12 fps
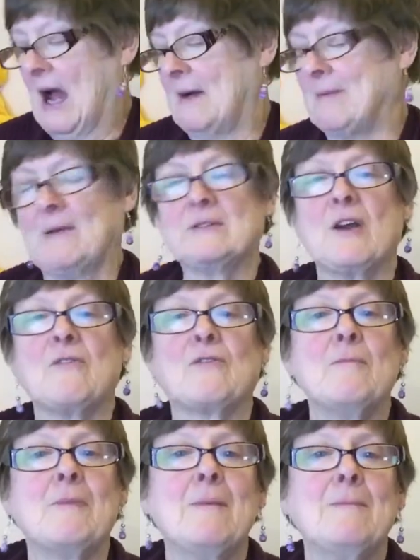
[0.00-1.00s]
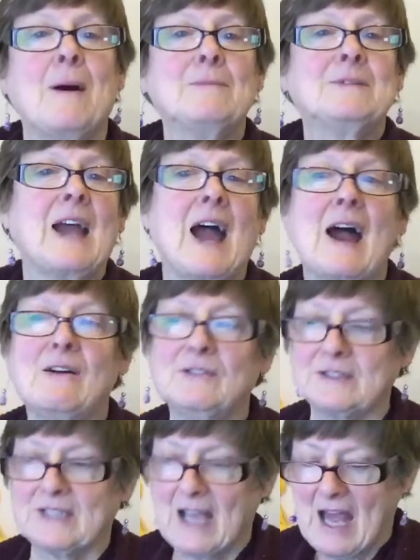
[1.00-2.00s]
He was over at my mum's
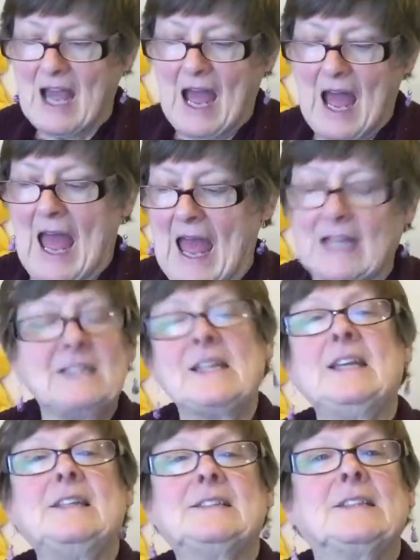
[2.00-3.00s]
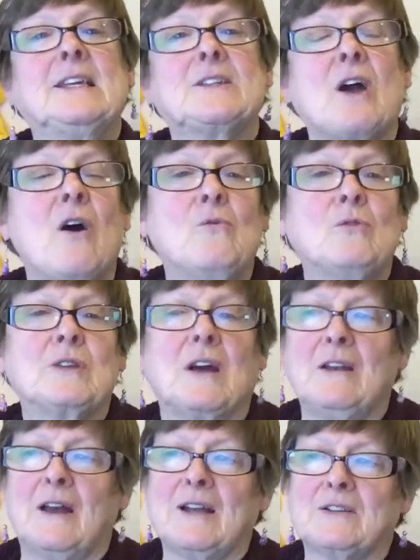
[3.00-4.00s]
house and he said, oh, would I
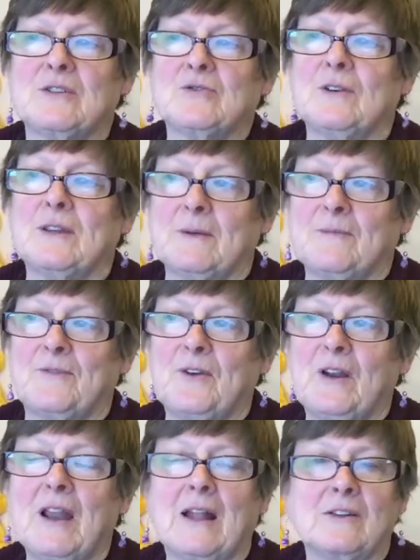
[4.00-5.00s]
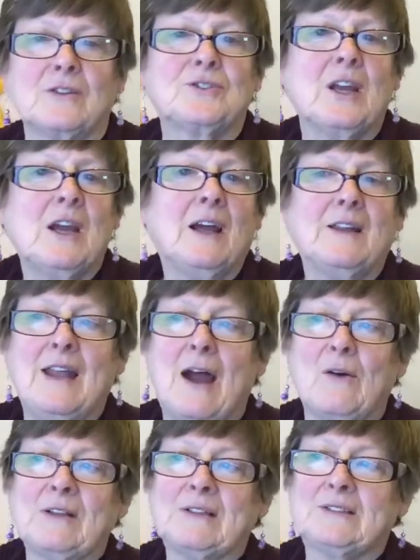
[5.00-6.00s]
like to join them for lunch?
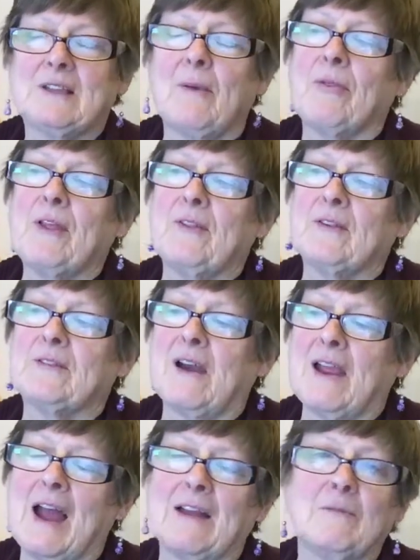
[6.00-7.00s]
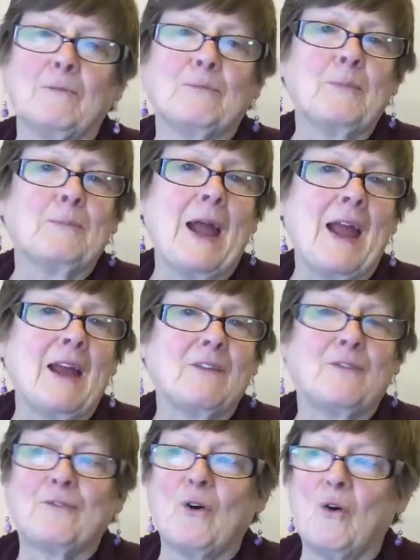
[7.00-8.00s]
Now, it's something that I hadn't prepared
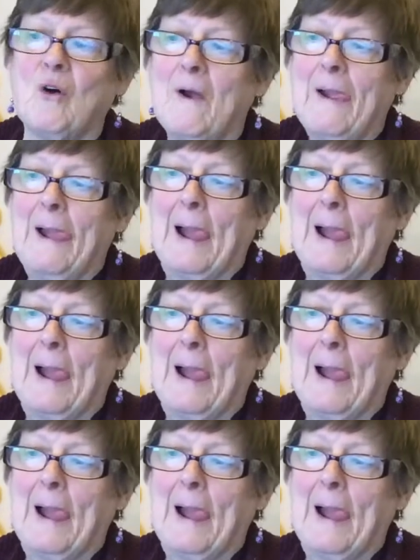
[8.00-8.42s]
for.